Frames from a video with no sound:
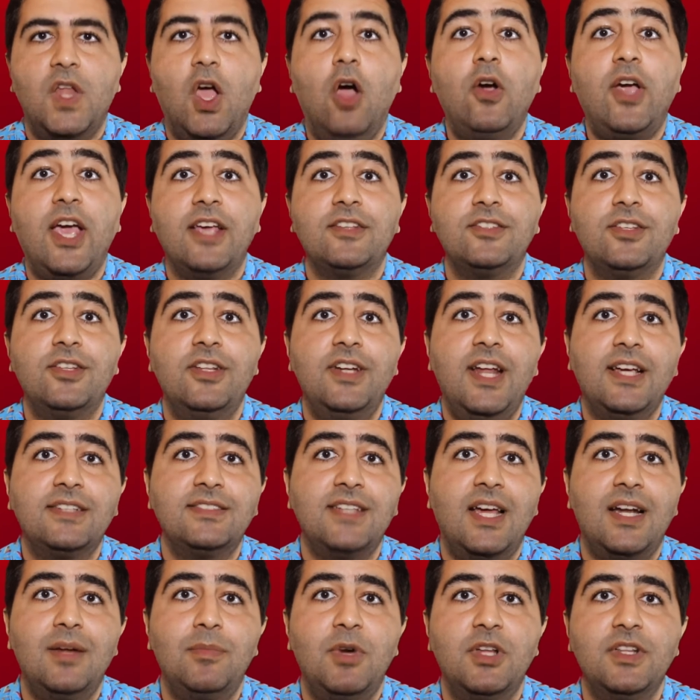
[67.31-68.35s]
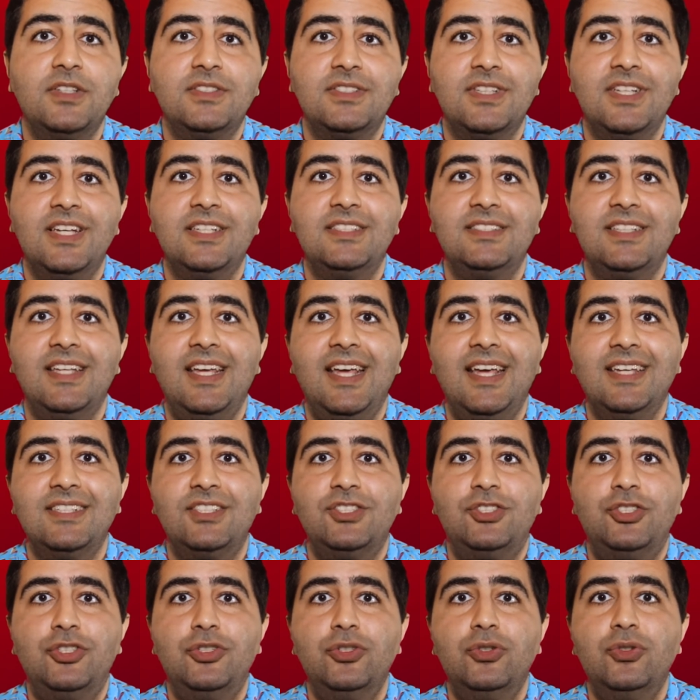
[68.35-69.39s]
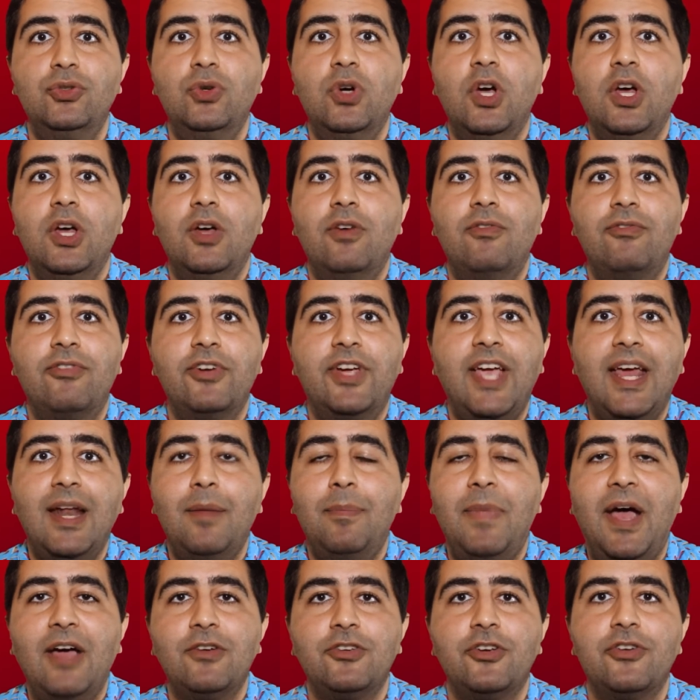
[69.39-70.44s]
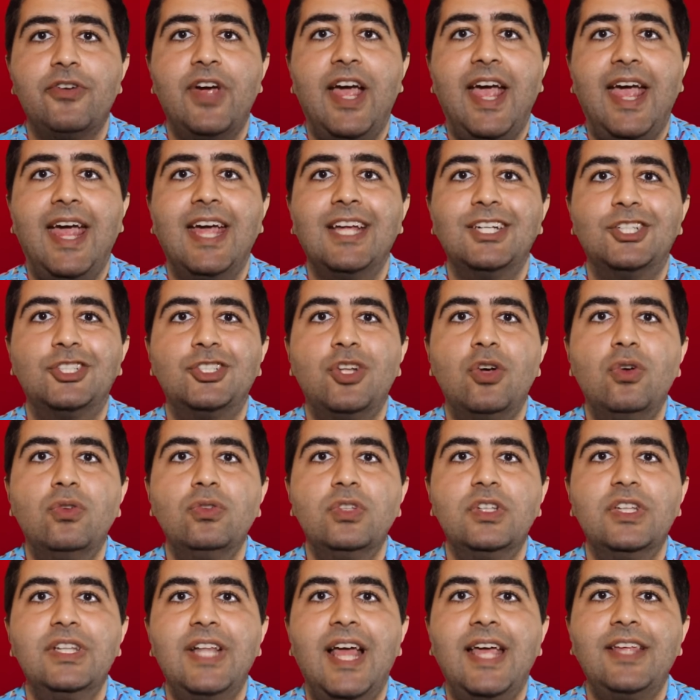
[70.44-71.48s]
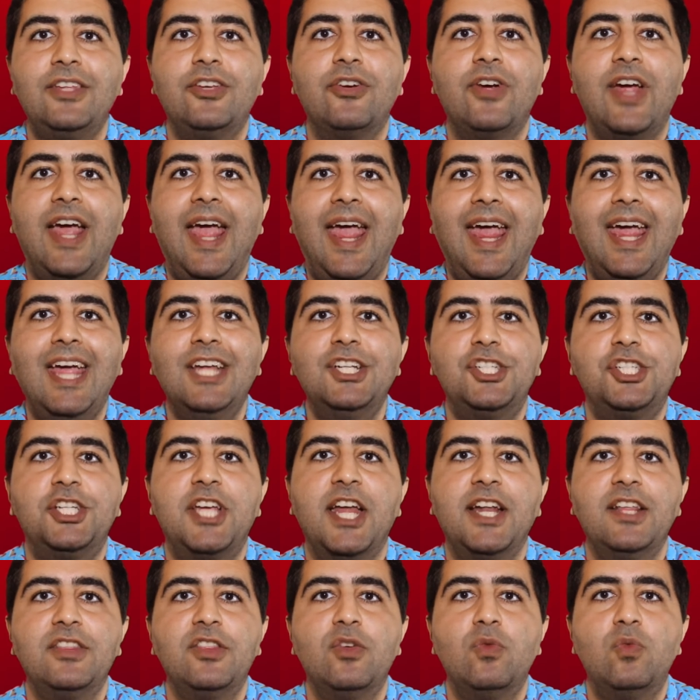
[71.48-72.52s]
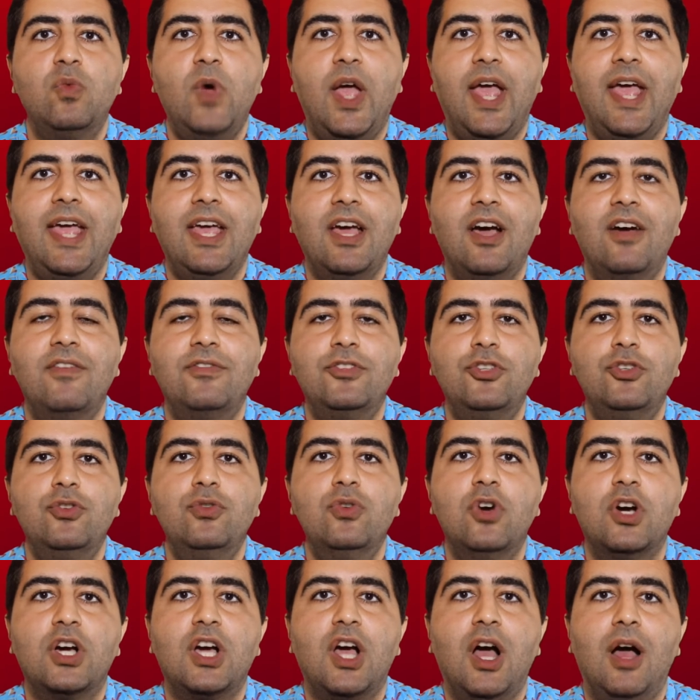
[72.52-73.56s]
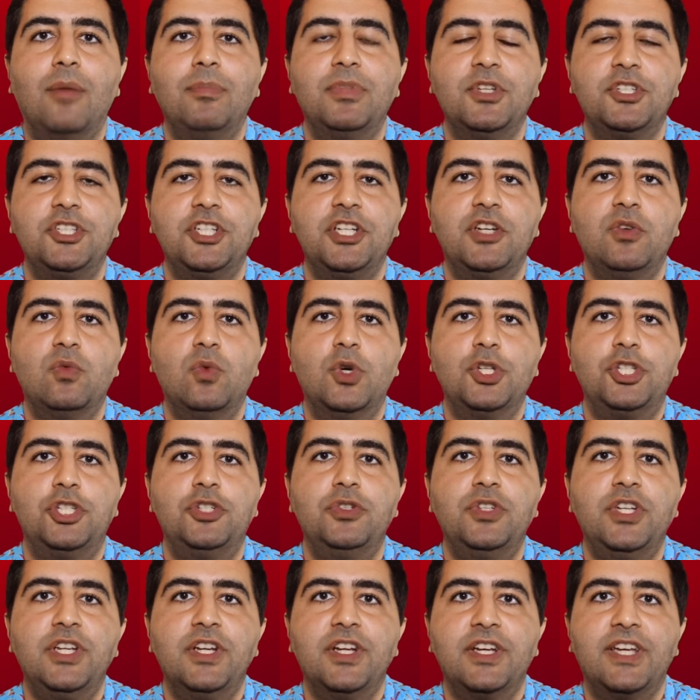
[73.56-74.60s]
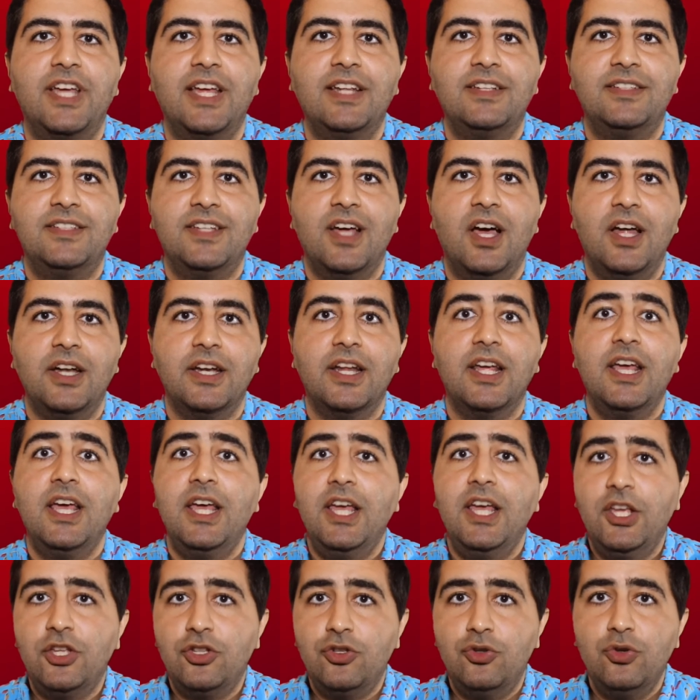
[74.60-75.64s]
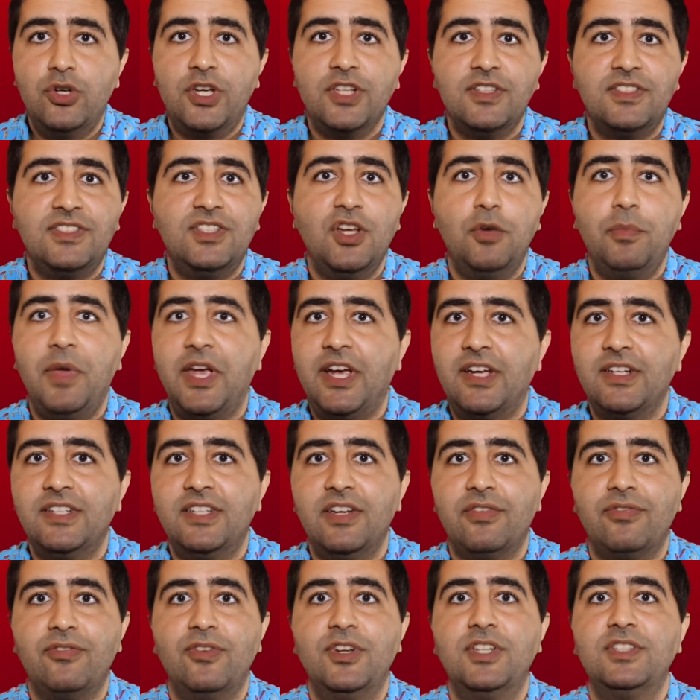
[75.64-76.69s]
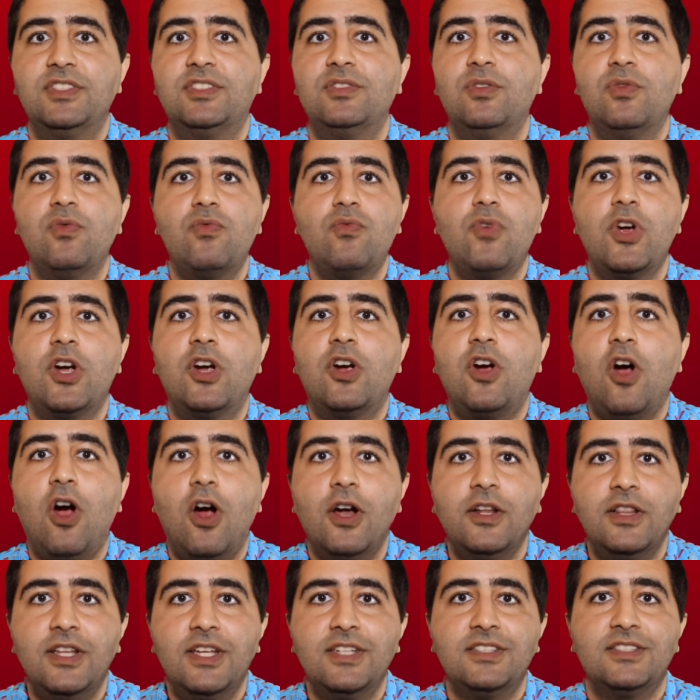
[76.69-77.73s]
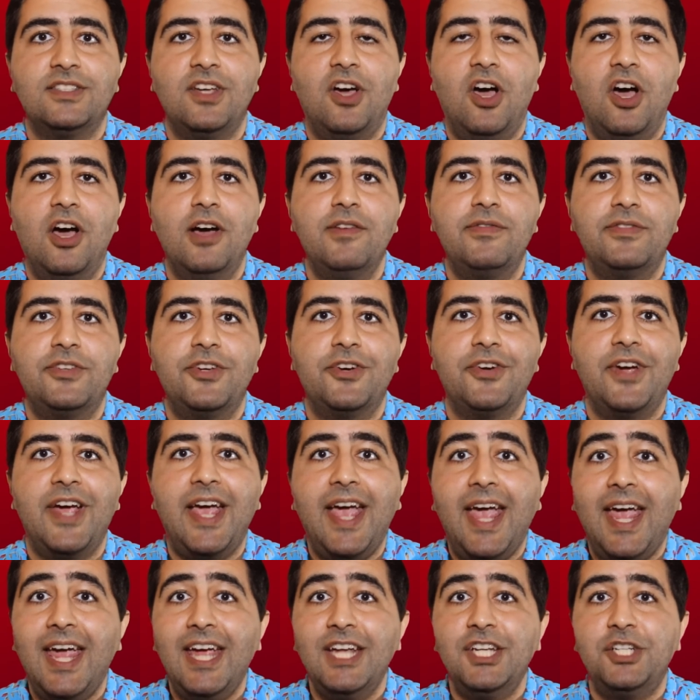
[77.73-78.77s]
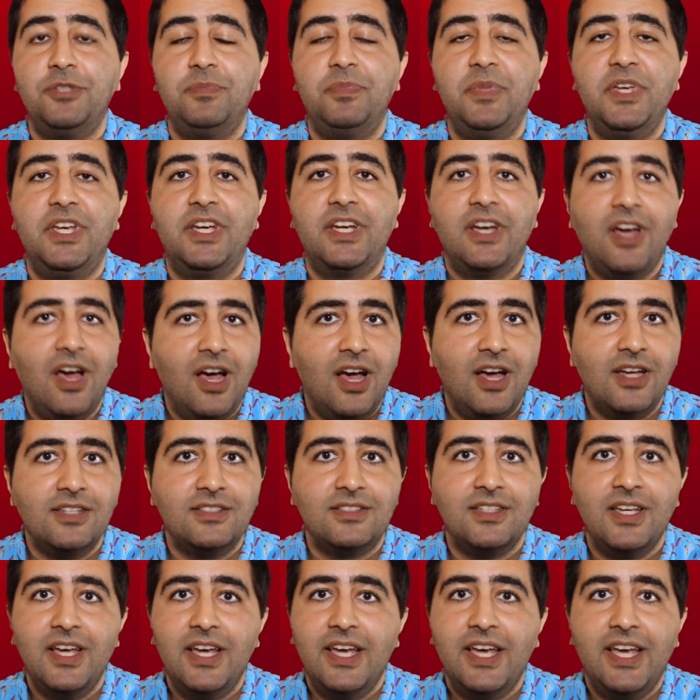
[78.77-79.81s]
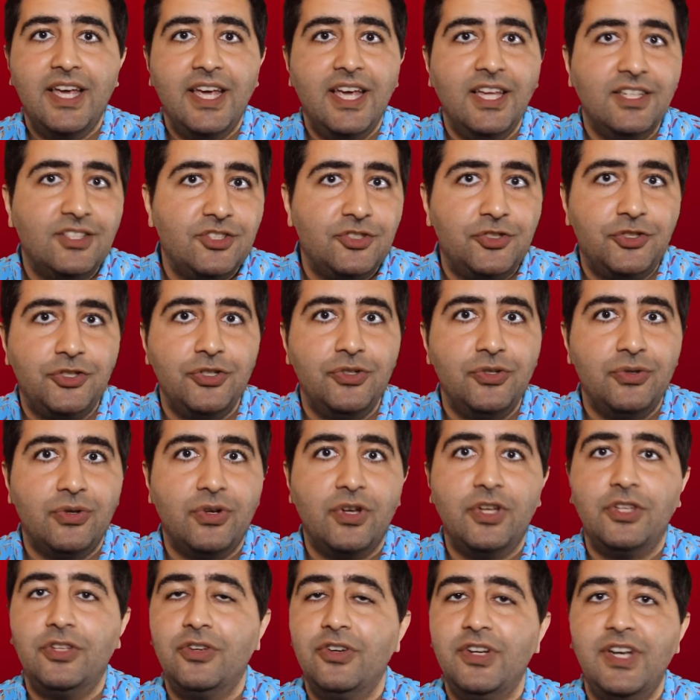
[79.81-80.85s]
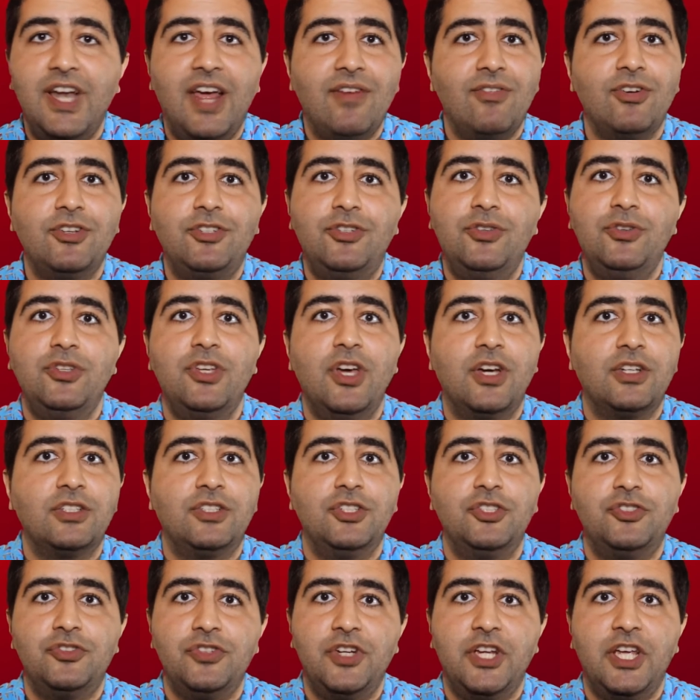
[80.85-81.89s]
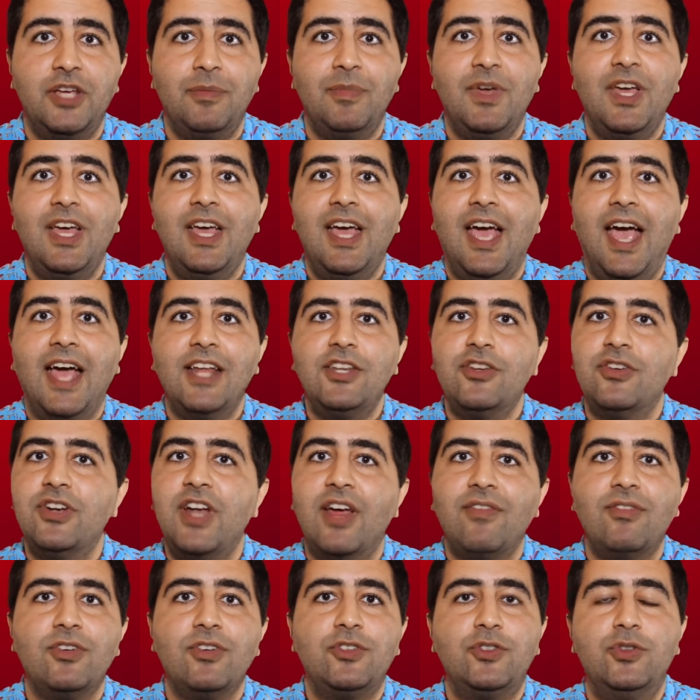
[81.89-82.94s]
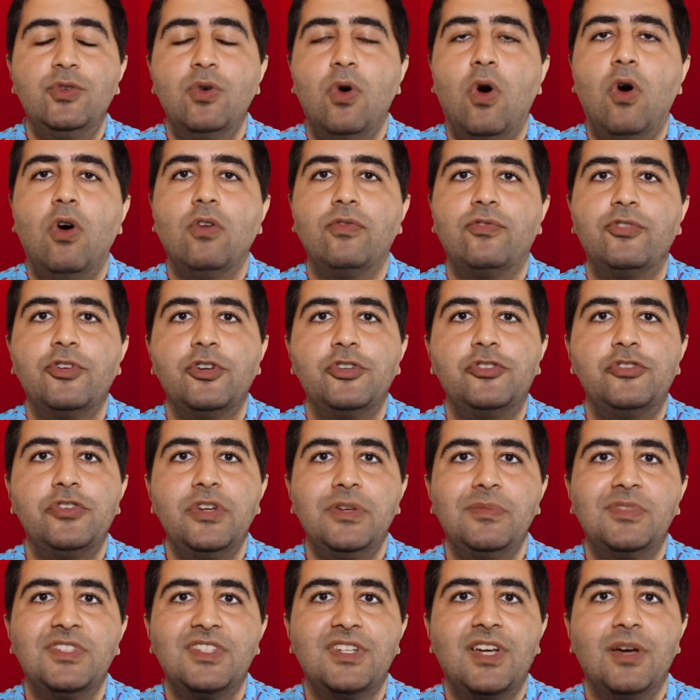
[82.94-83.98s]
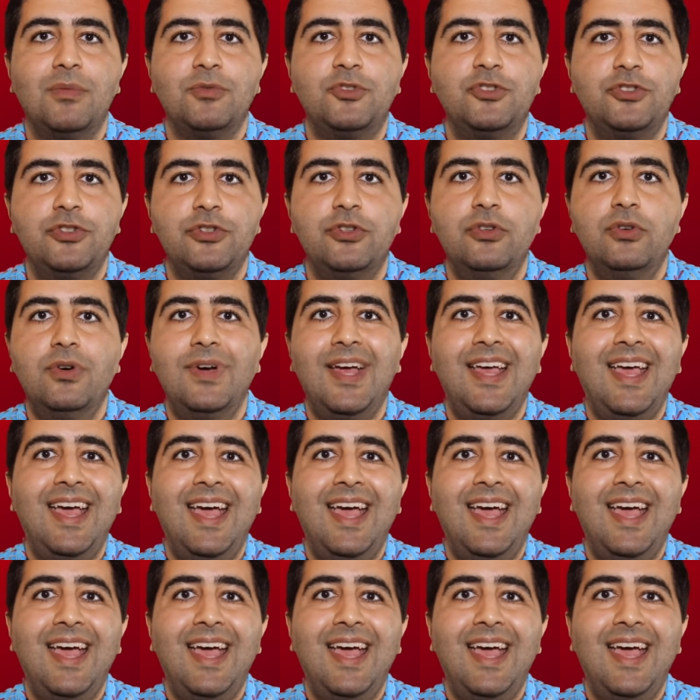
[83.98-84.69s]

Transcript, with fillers: Okay, so the next item on this list is to forget about your age. Don't let your age get in the way of you accomplishing what you need to get done you can still make a difference regardless of your age because it's true. You're never too young to dream and you're never too old for your dreams to come true.